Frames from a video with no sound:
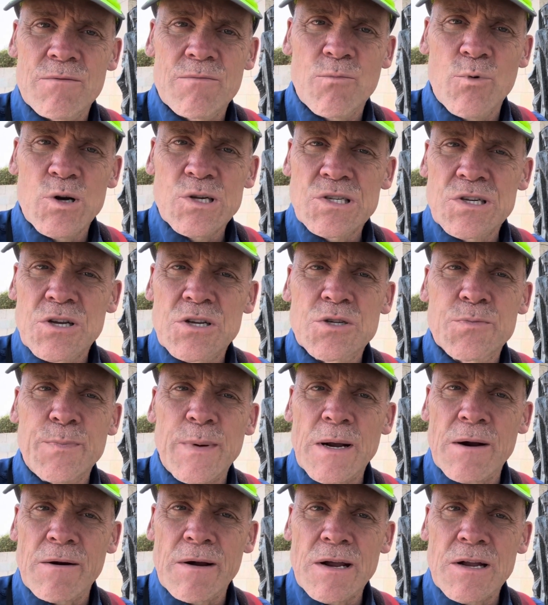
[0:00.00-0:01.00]
was
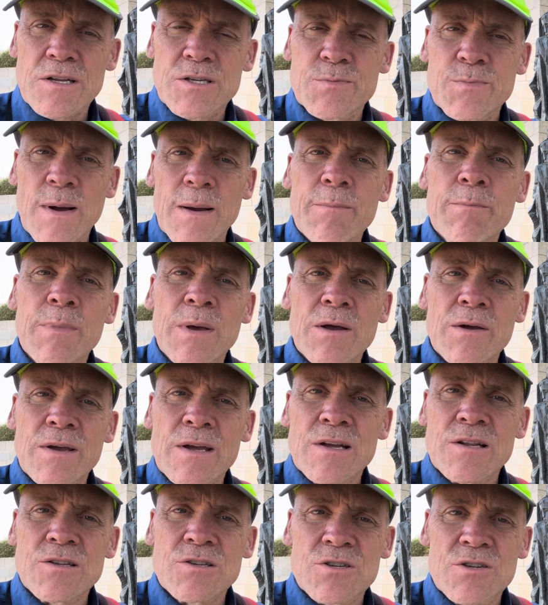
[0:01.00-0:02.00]
experienced by
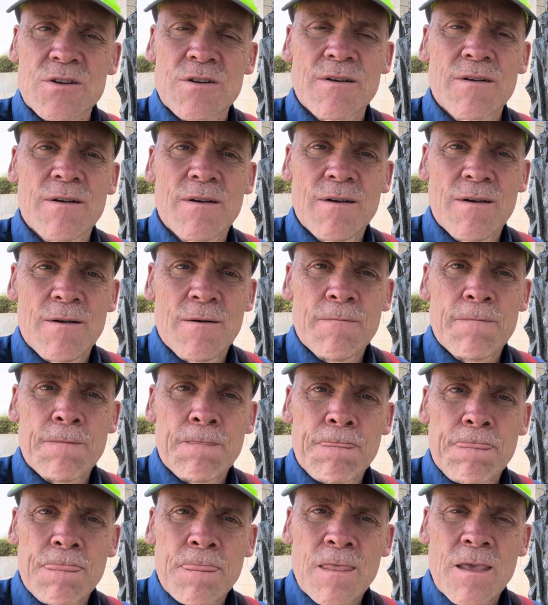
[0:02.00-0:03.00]
millions
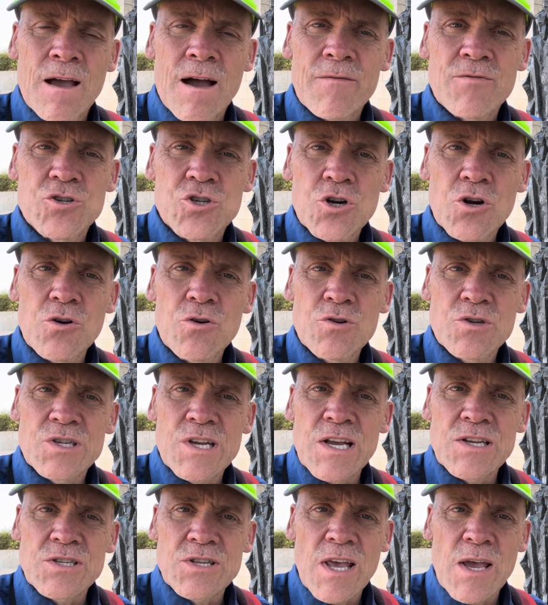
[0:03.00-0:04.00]
of Jews
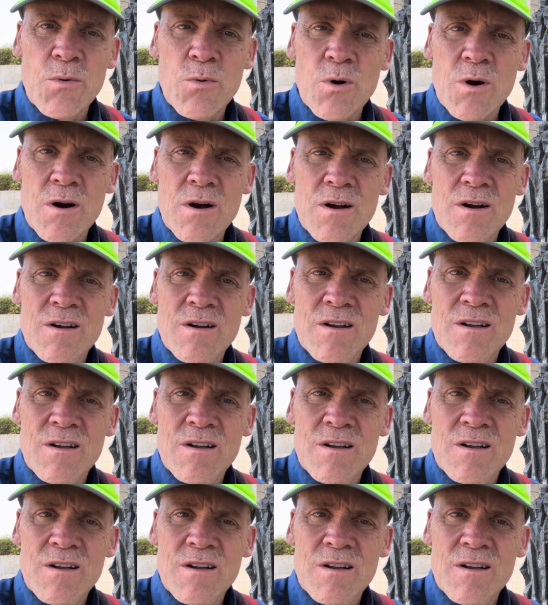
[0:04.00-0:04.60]
as they were